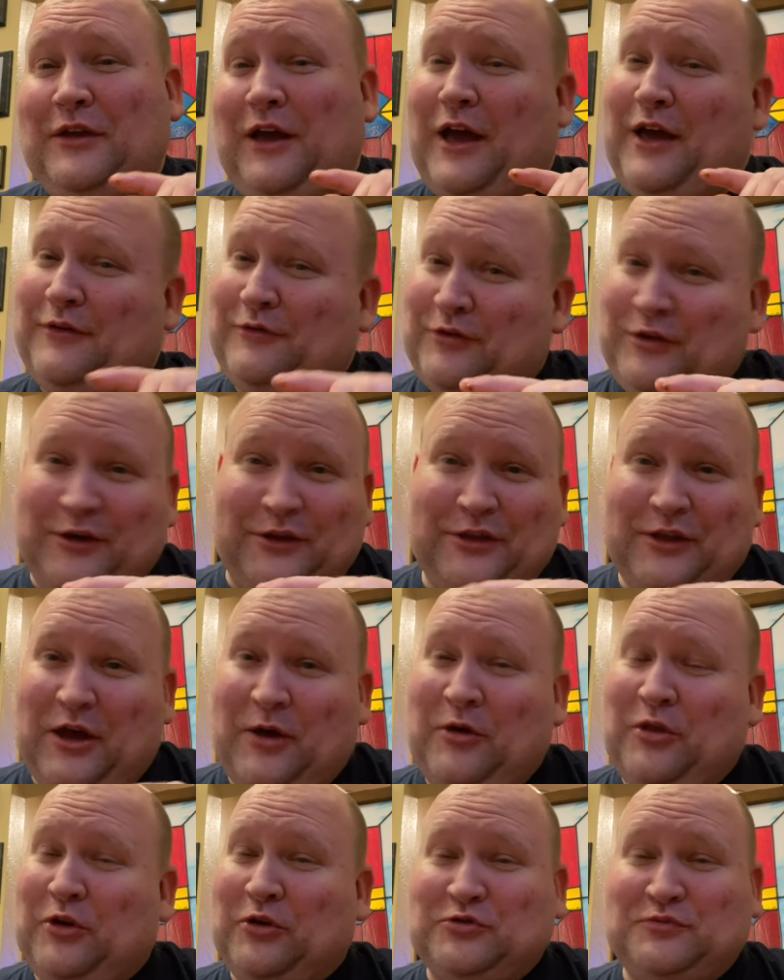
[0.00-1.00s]
I think
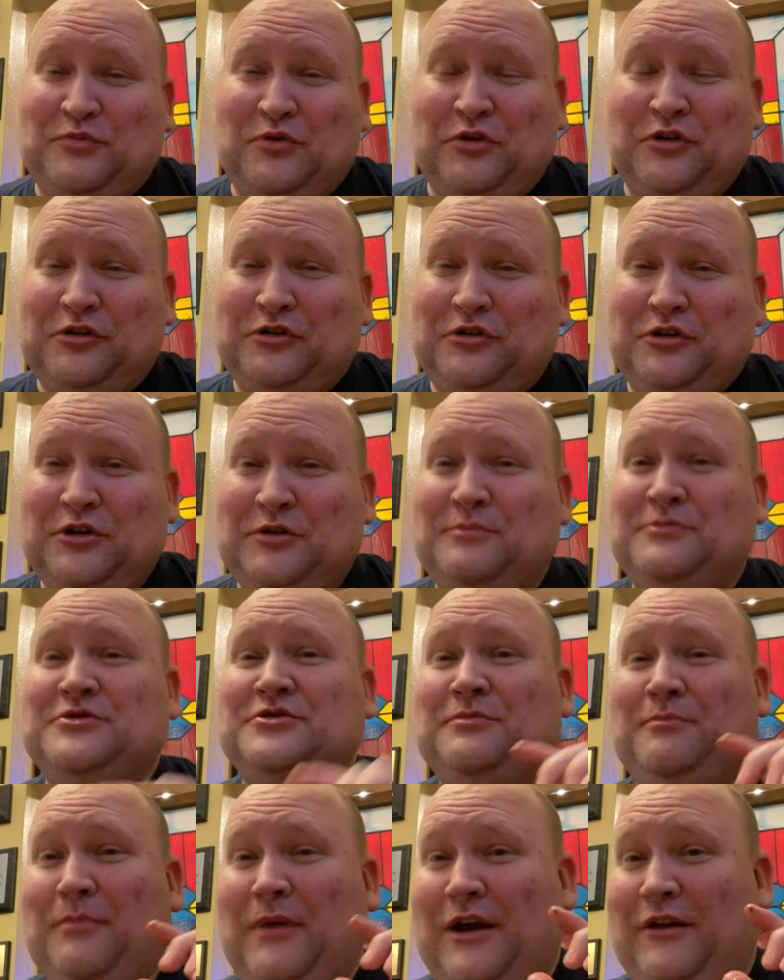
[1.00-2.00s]
that those pork ribs
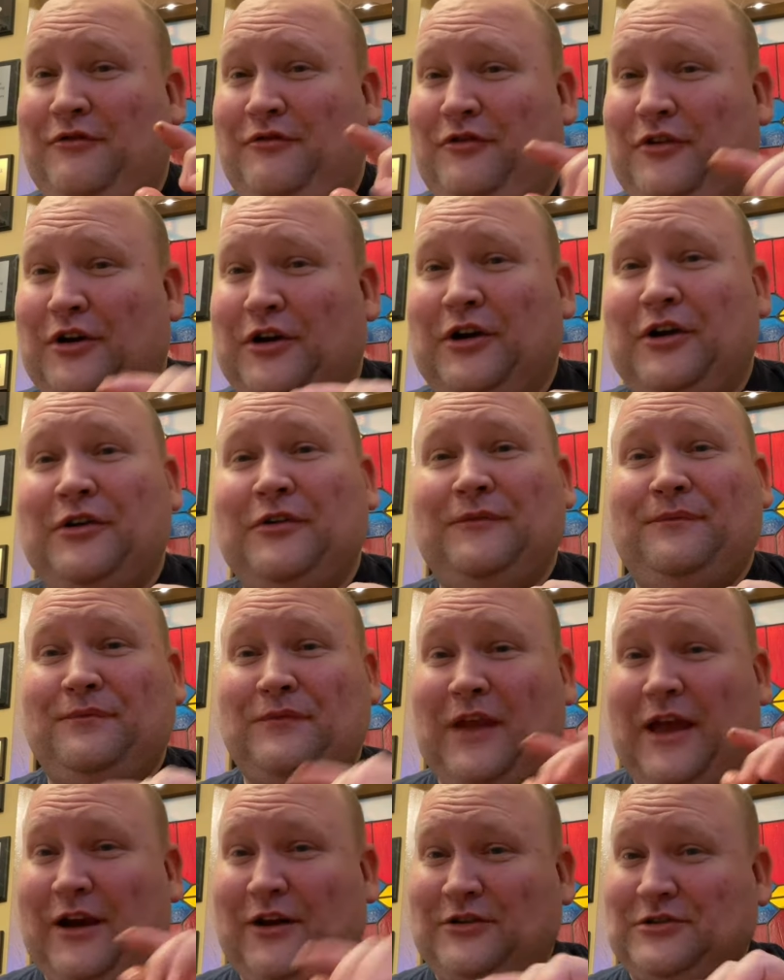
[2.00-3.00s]
by far
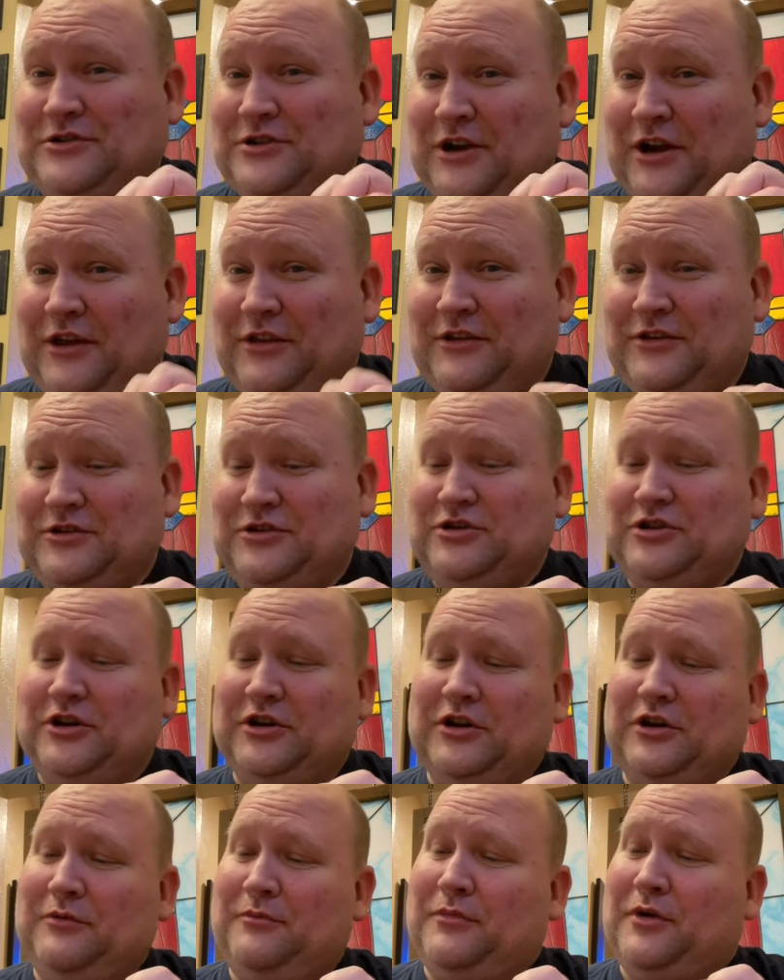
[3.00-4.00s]
outshine this
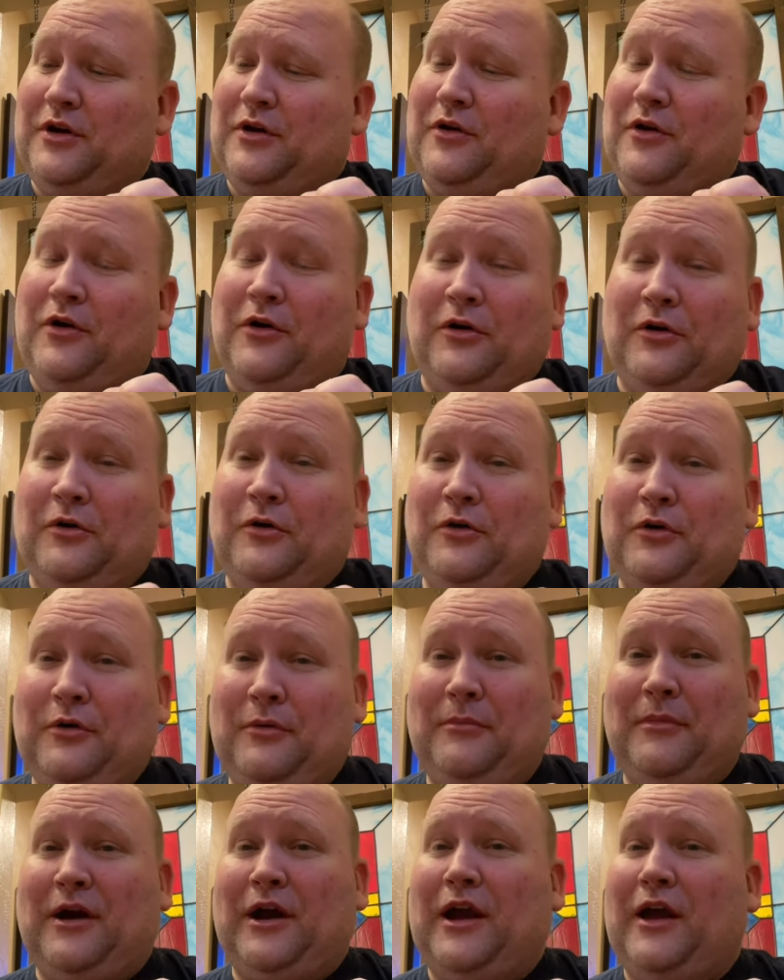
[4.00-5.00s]
chicken, but oh
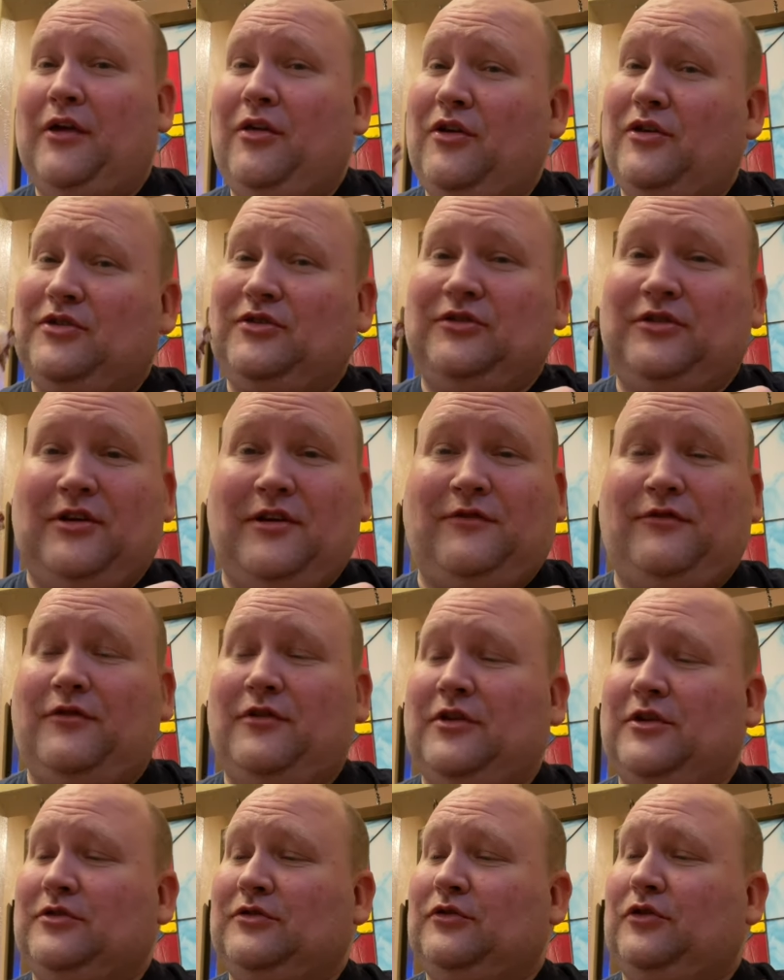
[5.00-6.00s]
my, this stuff
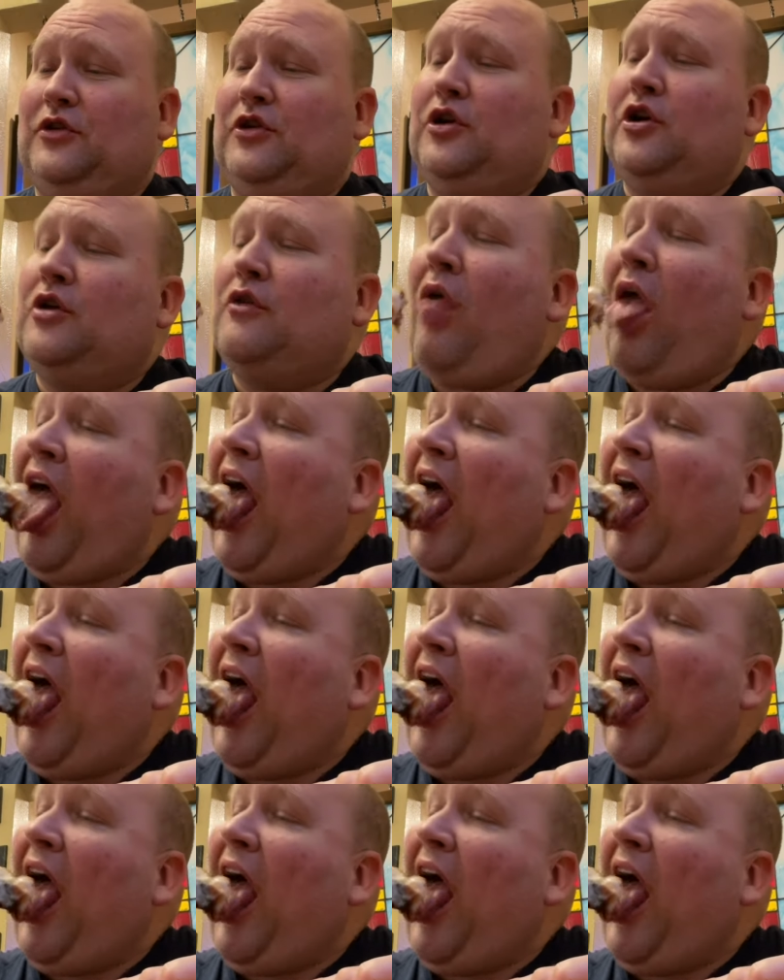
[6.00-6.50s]
is good.